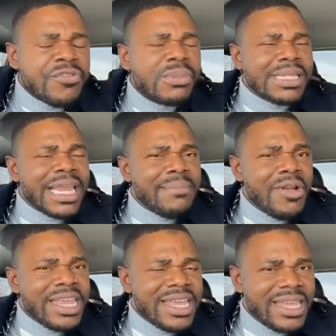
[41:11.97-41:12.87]
people from
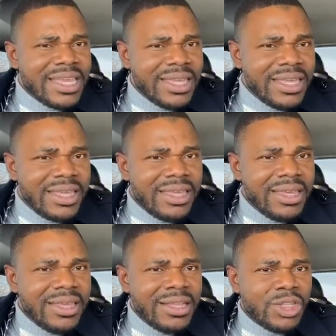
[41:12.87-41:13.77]
sending money
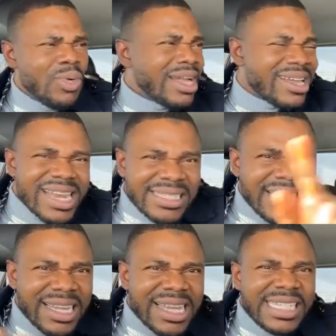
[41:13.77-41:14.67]
through
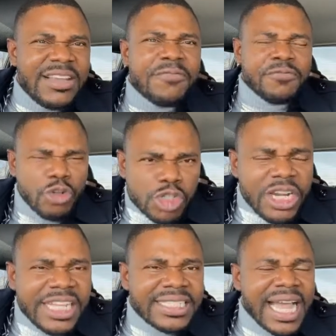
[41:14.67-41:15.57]
crazy, crazy,
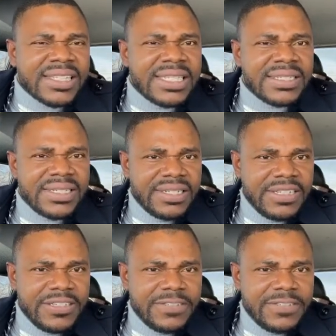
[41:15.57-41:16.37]
fraudulent taxes.